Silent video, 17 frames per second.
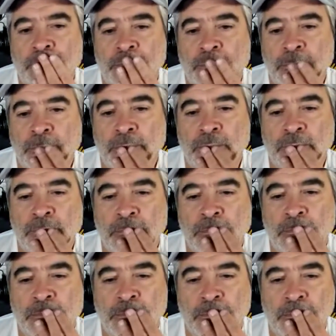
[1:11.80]

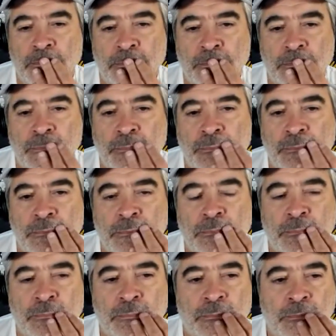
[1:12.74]

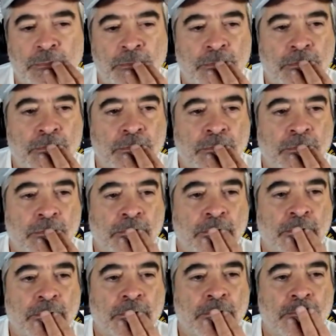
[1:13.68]

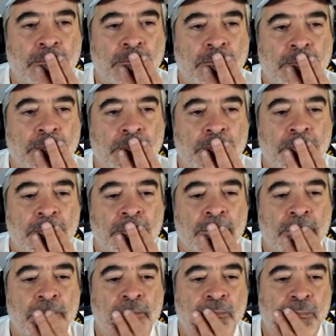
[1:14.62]

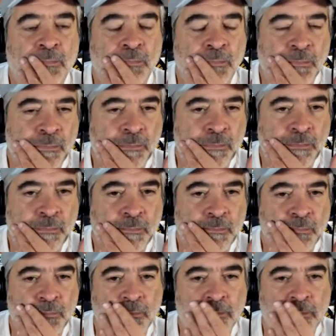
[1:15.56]
The person shown says nothing.